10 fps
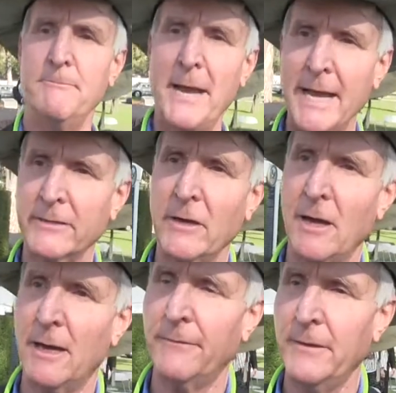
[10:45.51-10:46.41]
backed
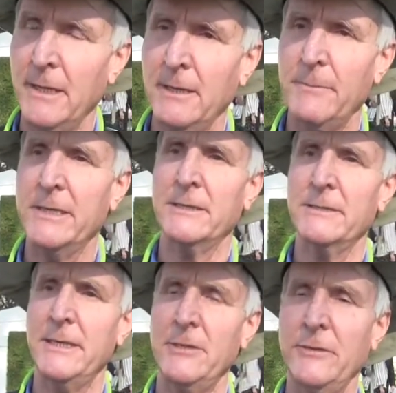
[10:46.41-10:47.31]
off because
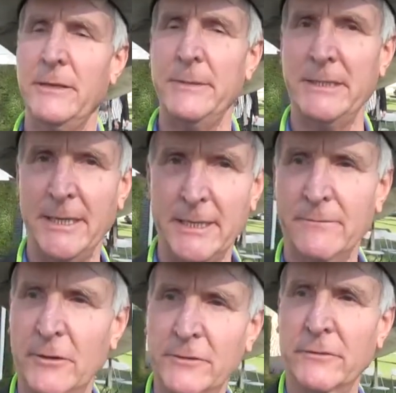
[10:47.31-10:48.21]
they knew they'd be taking
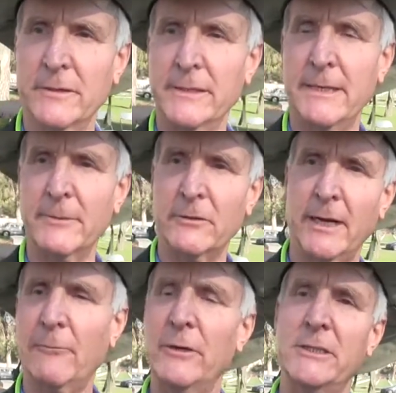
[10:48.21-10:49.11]
votes for the
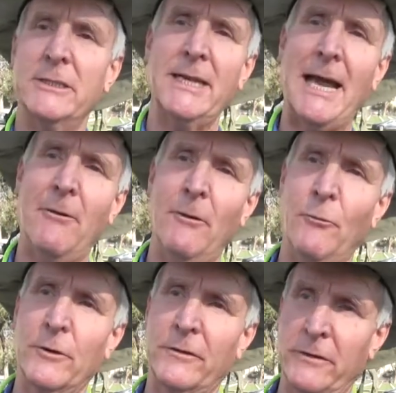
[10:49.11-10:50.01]
Democrat, which is how it
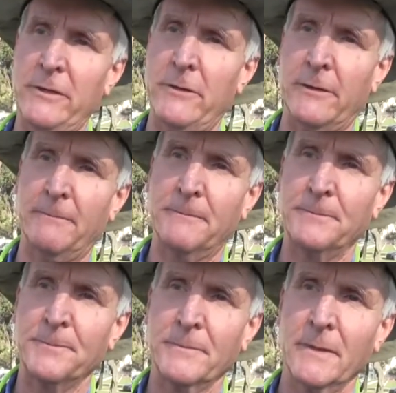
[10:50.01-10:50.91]
works in Europe.
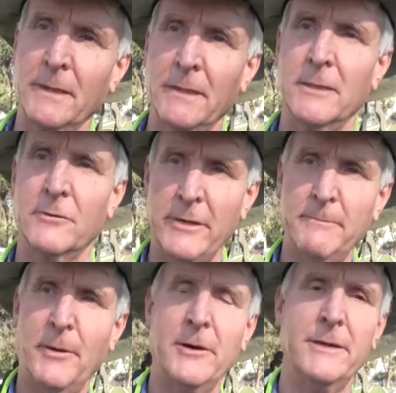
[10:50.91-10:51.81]
The
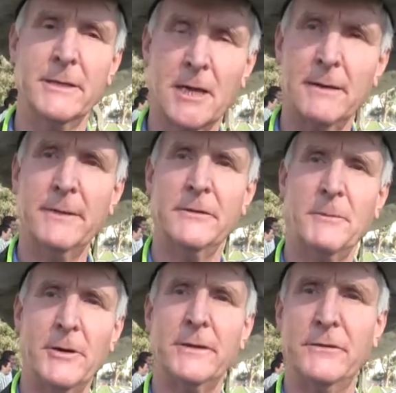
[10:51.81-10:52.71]
Green Party, the Communist
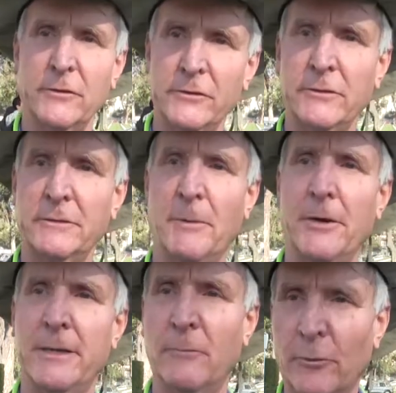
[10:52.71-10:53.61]
Party, the Socialist
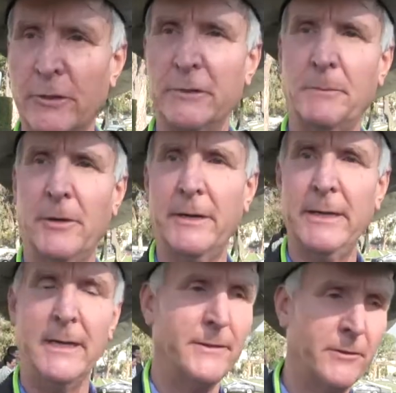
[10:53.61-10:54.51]
Party, the Workers'
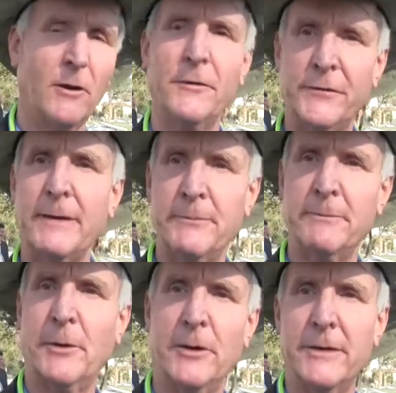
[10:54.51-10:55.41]
Party, they're all
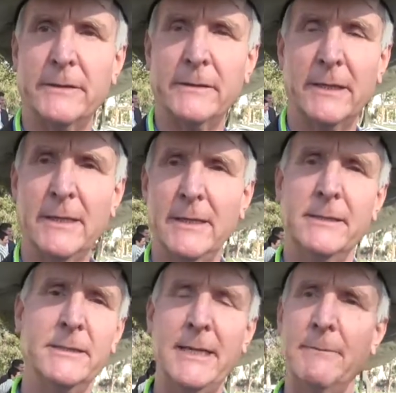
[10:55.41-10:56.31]
separate parties.
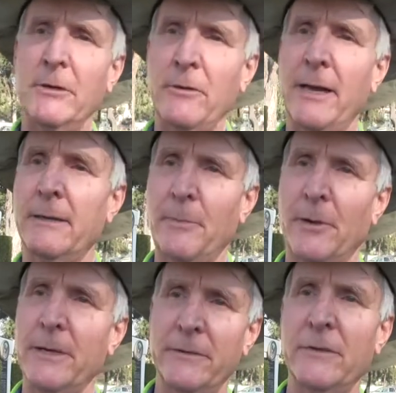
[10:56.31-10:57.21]
The Democratic
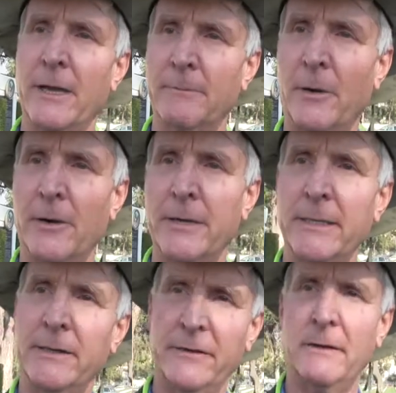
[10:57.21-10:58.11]
Party is not a
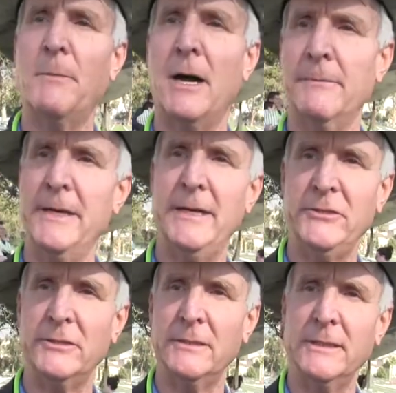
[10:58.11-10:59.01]
party. It is an
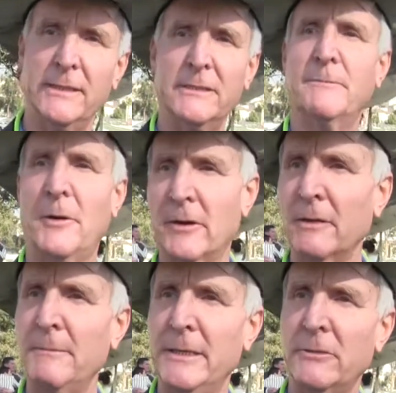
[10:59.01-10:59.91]
abomination. It is a
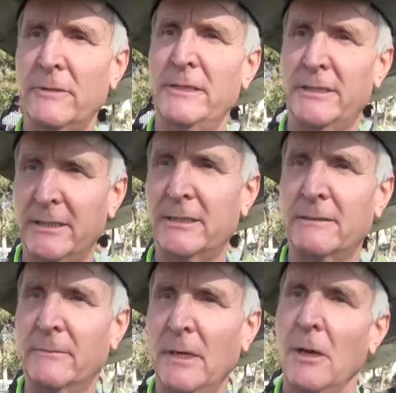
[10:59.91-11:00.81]
parliamentary
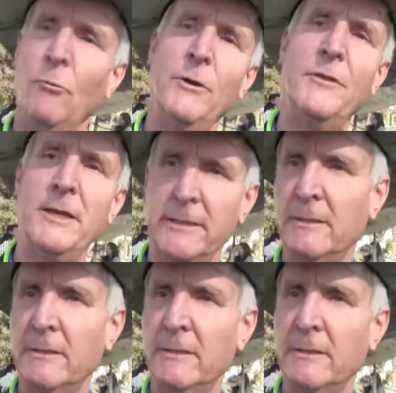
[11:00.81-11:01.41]
system within a